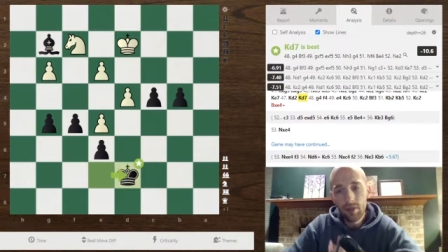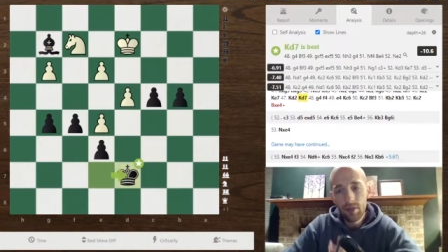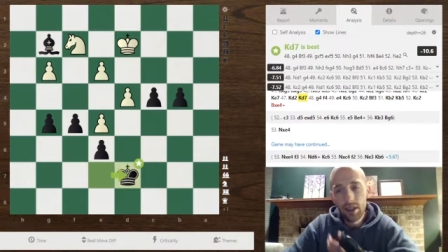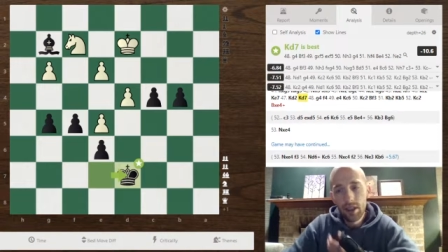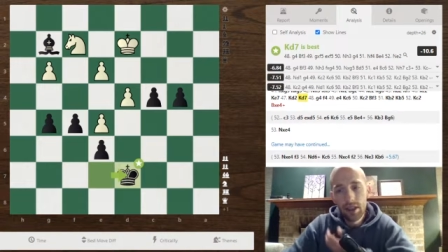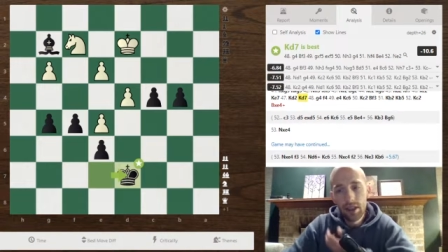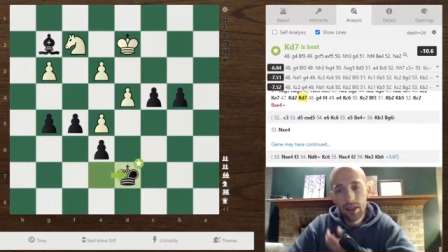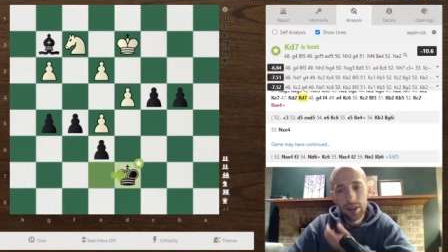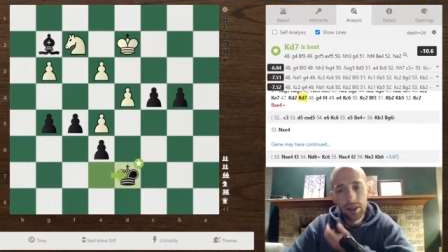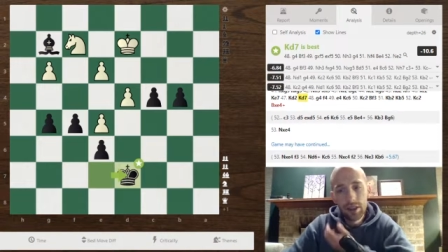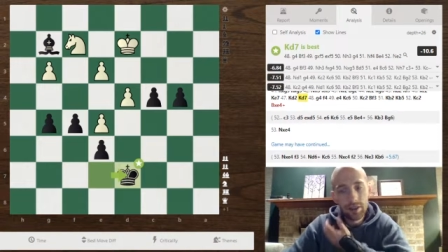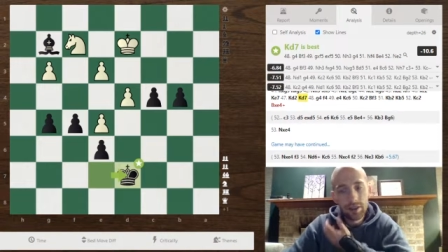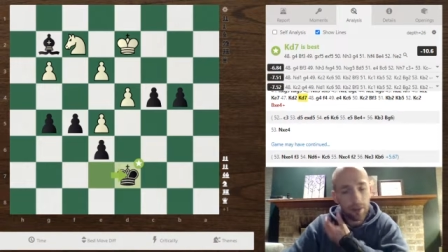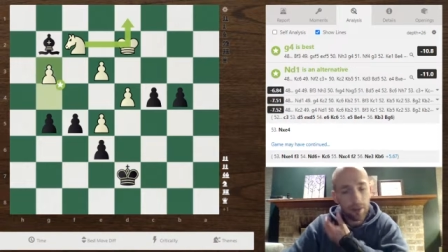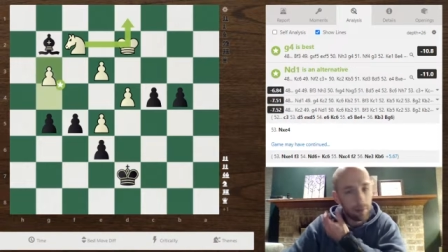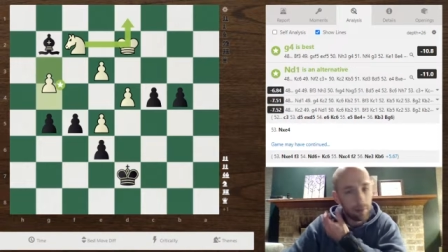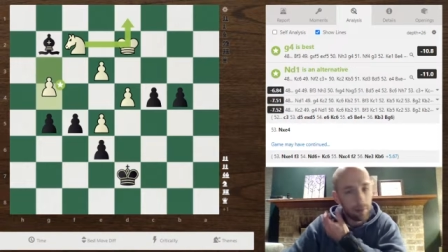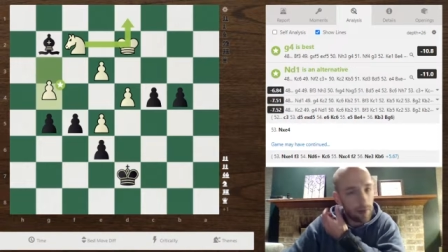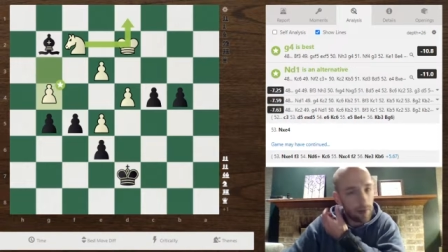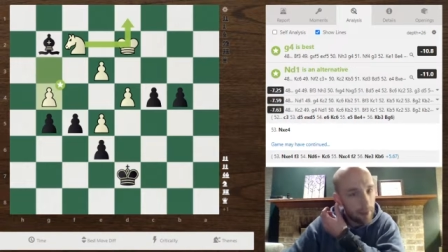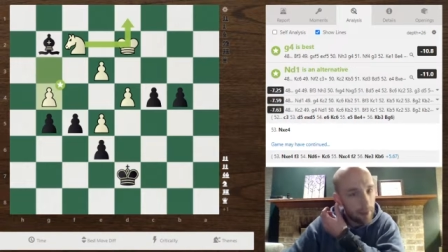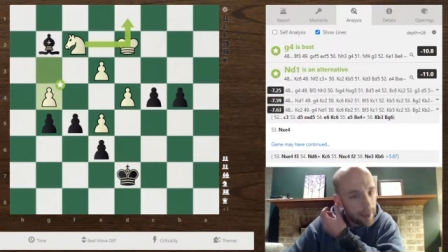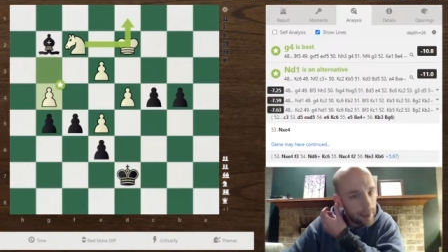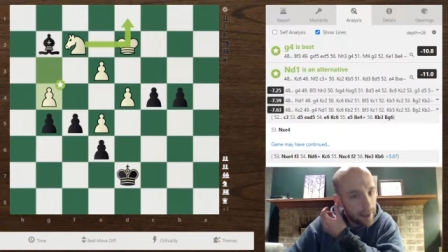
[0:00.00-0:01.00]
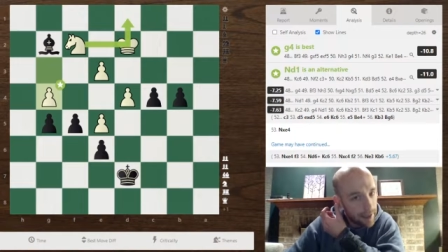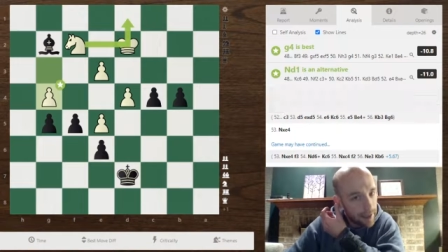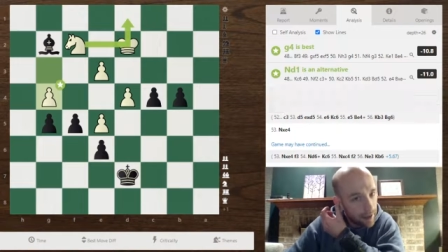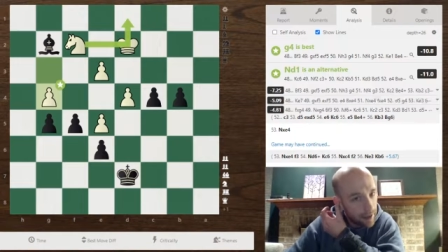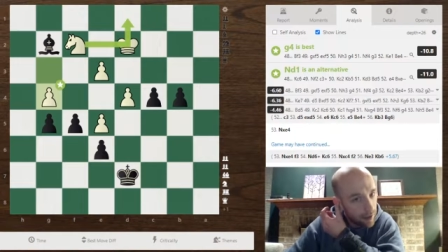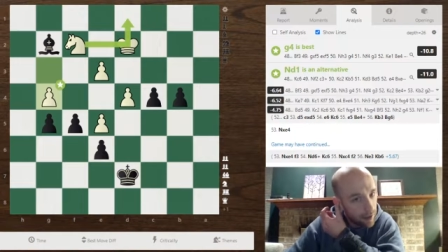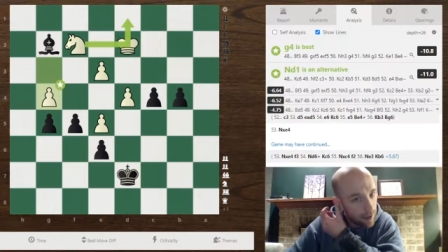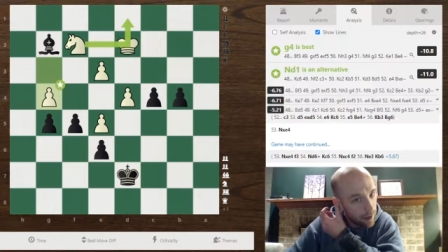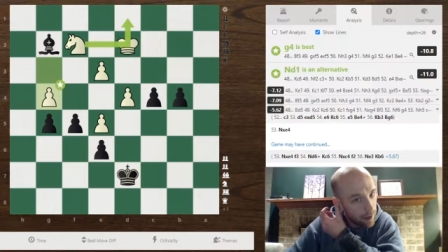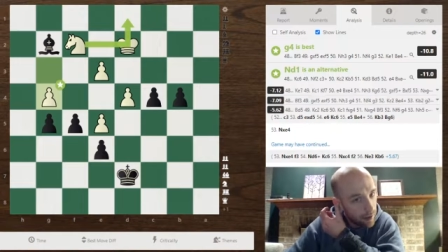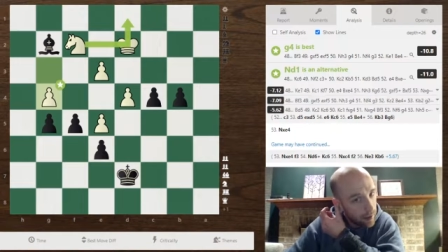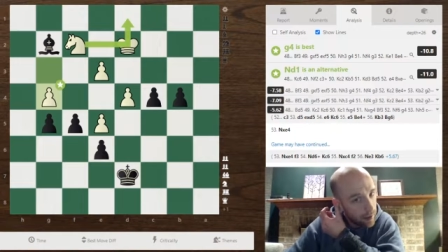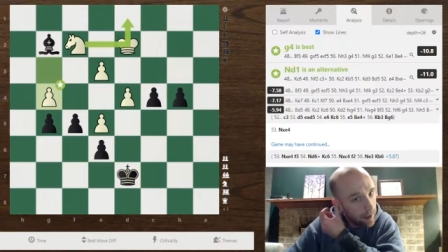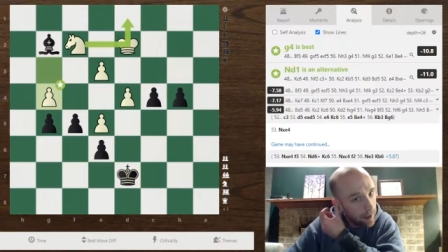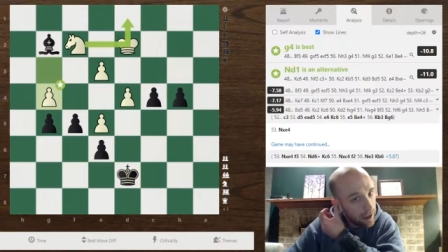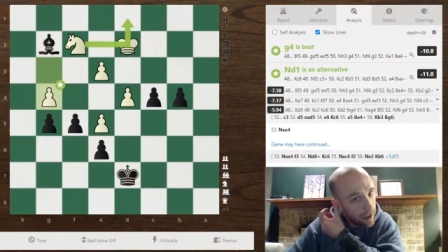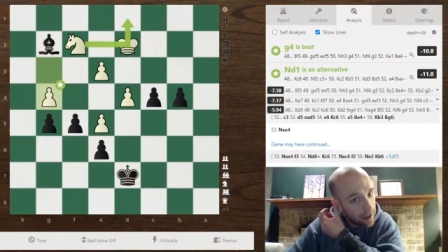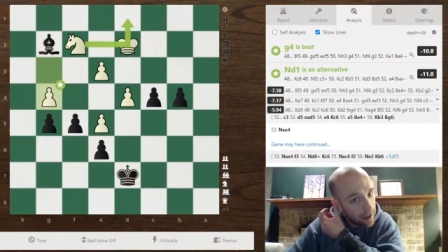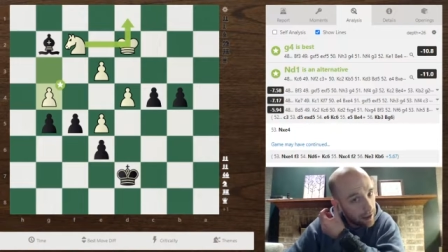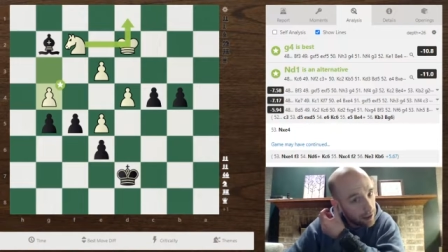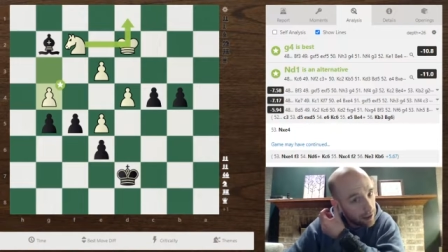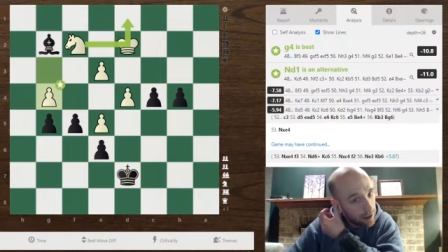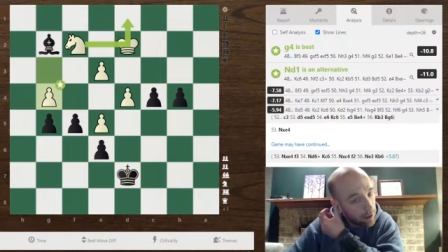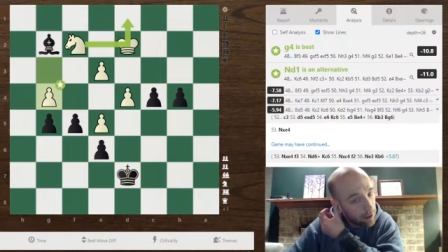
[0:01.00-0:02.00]
So I brought my king all the way back
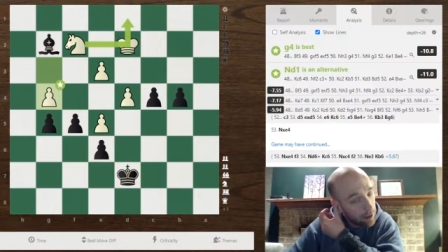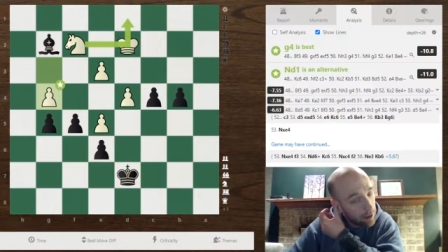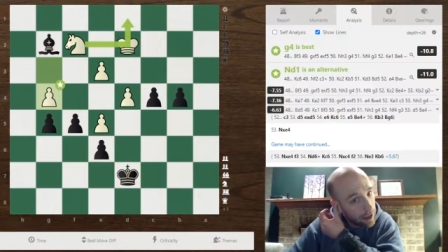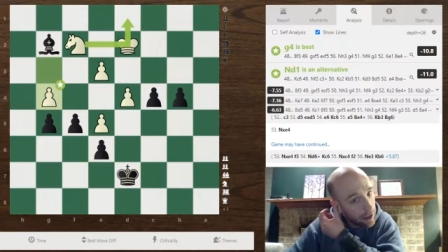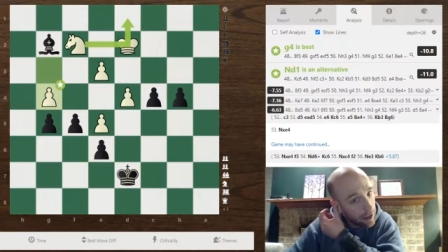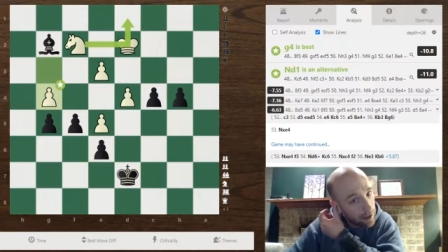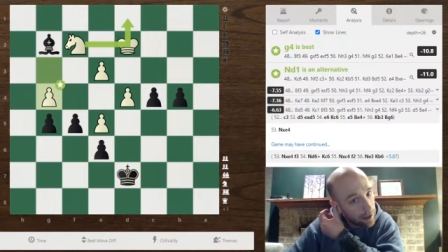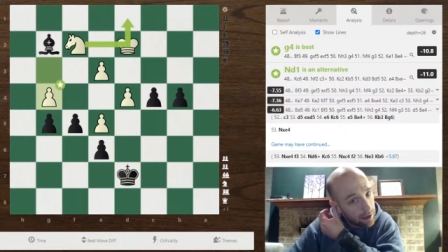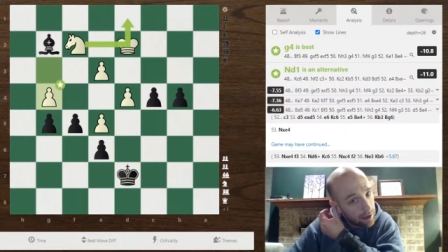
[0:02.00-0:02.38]
around,